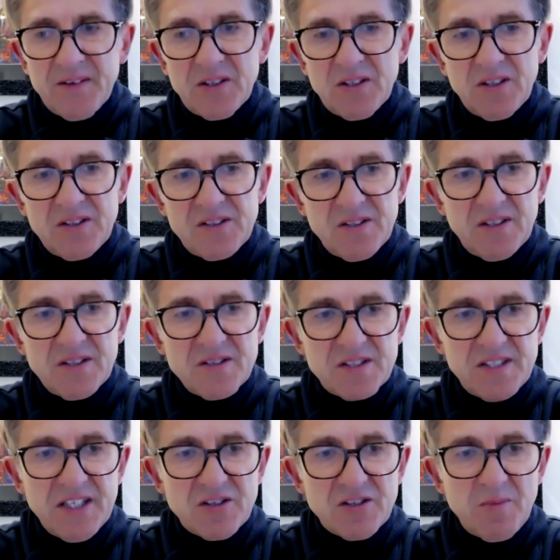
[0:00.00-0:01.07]
to
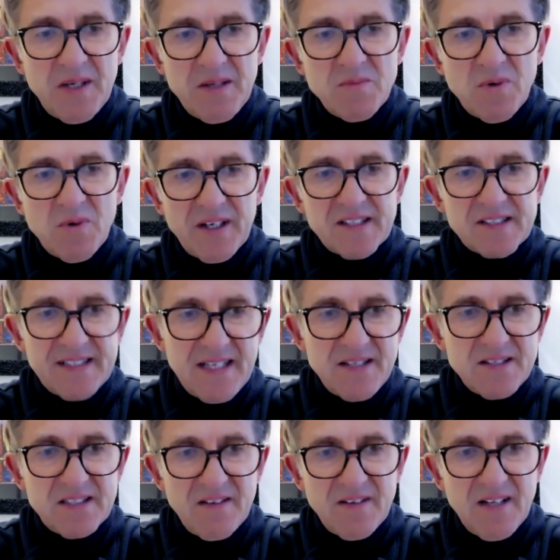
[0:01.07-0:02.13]
considerably more
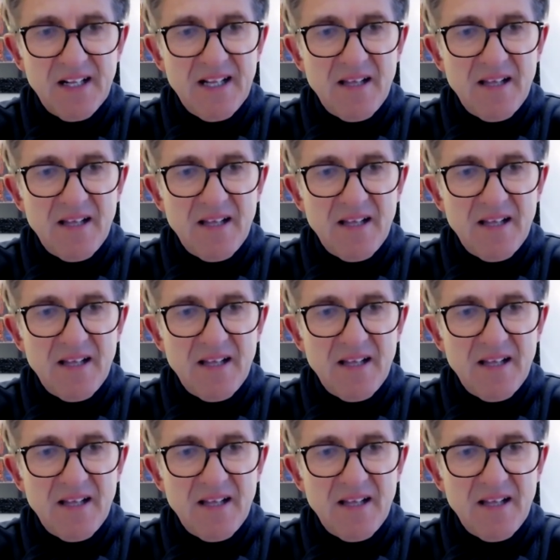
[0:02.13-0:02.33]
extensive